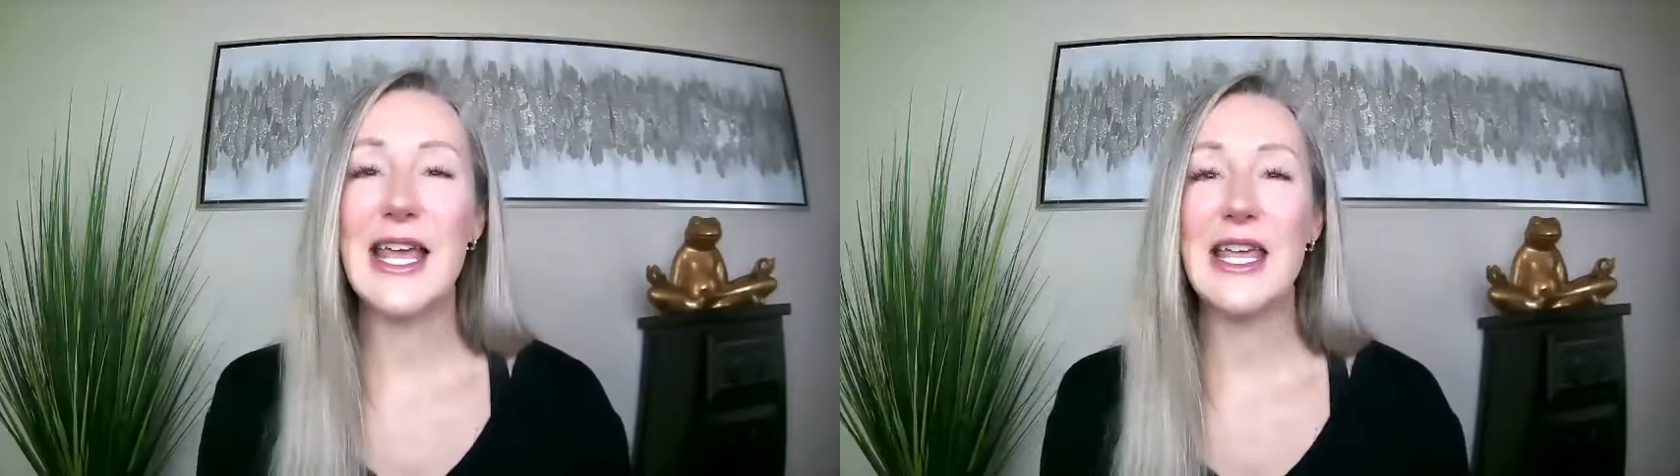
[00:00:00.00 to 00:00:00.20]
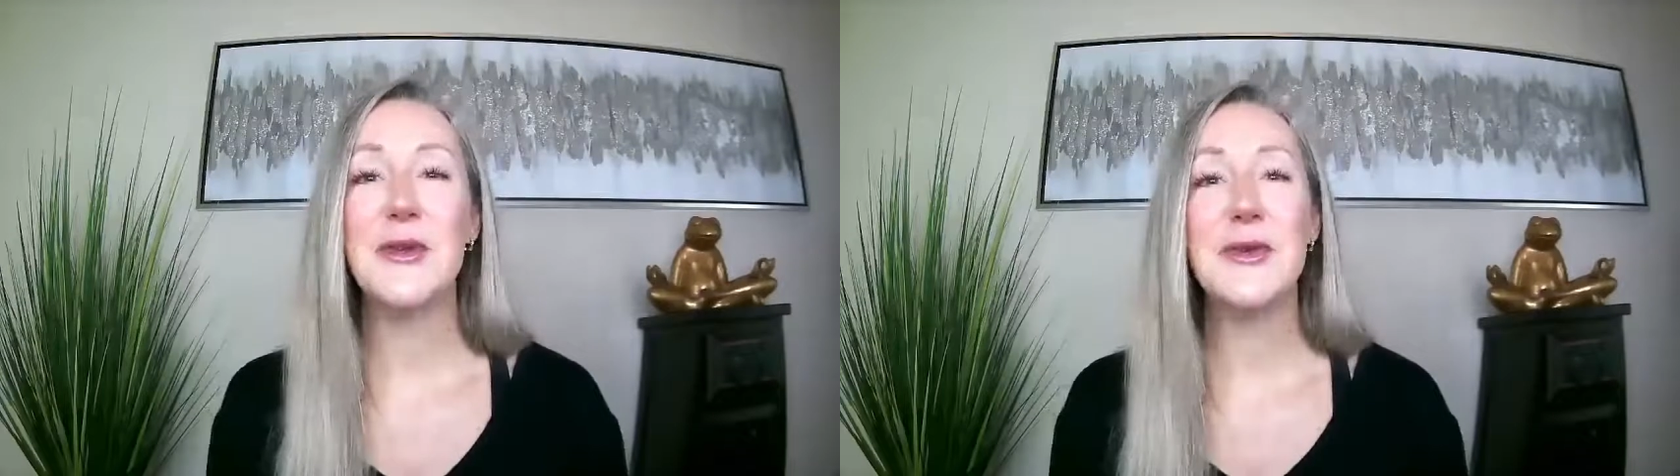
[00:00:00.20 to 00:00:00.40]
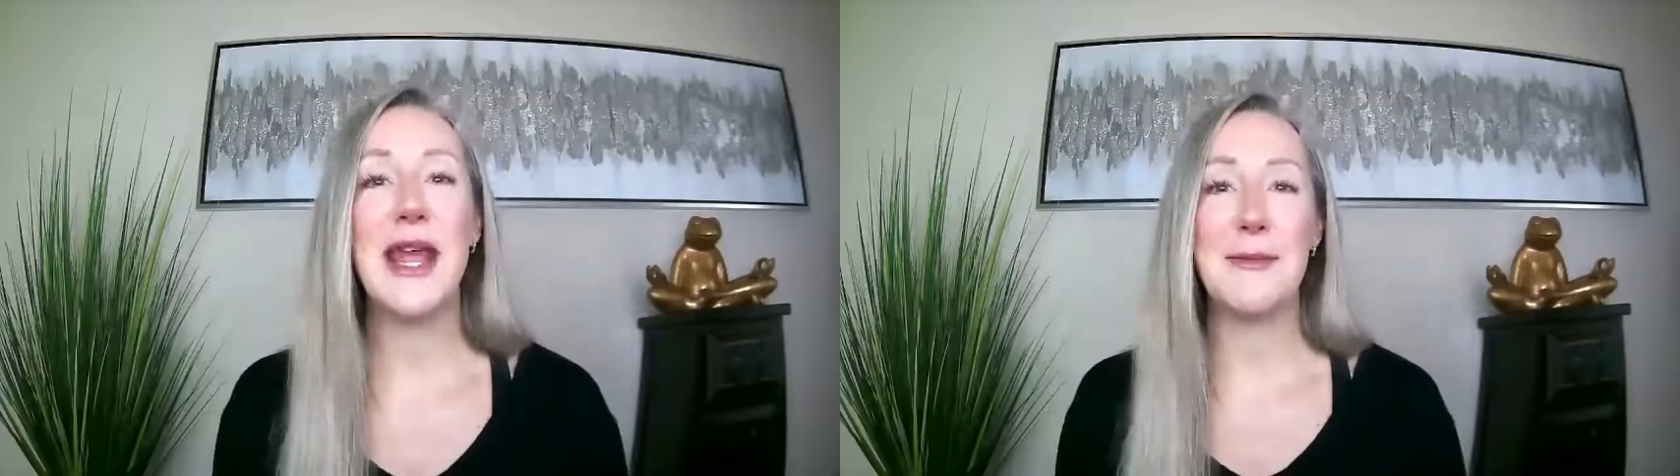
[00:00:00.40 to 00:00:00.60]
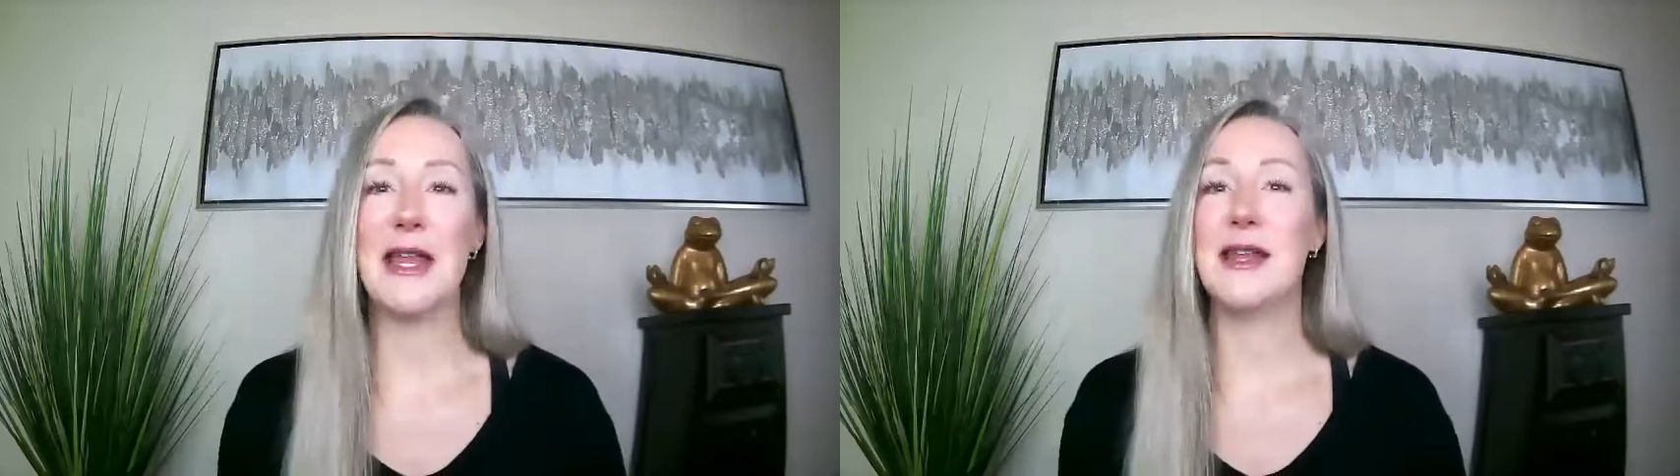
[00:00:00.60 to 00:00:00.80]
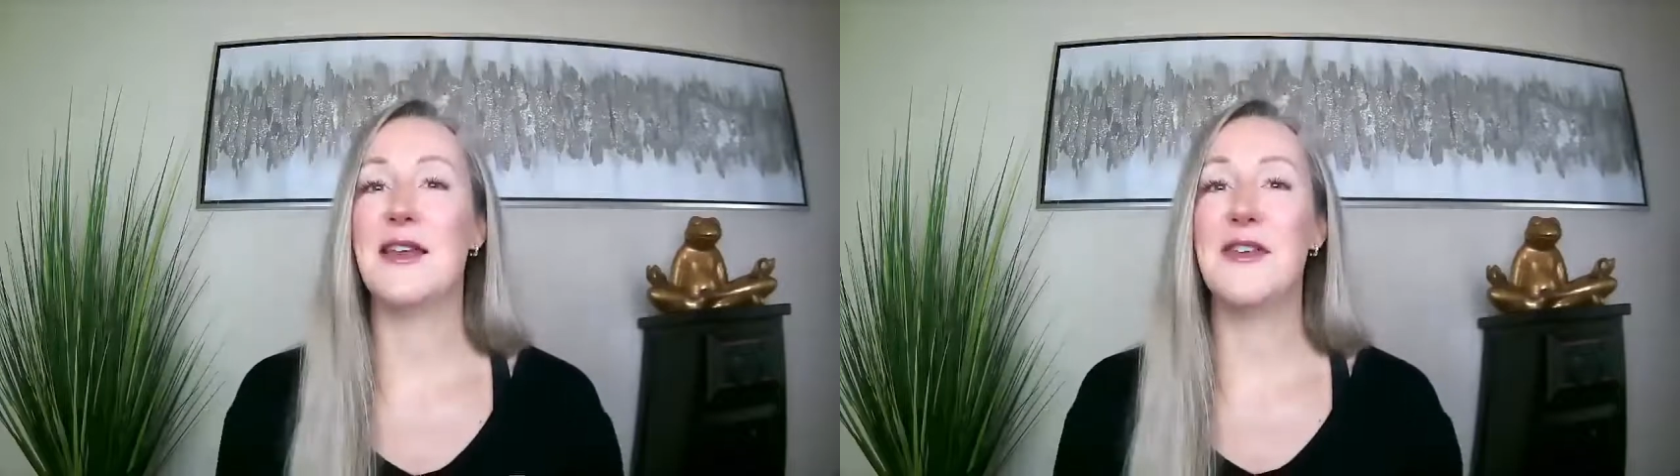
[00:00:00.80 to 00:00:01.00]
you name it.